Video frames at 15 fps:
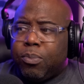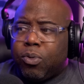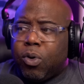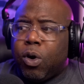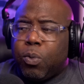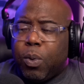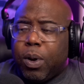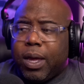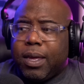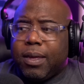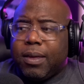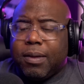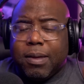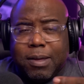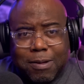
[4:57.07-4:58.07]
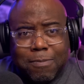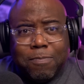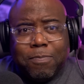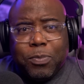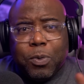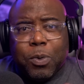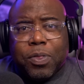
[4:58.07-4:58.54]
Broadway.
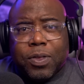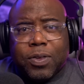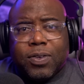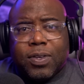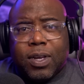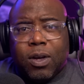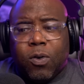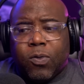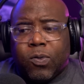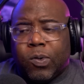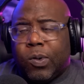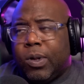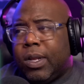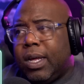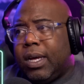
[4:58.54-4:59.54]
with his overall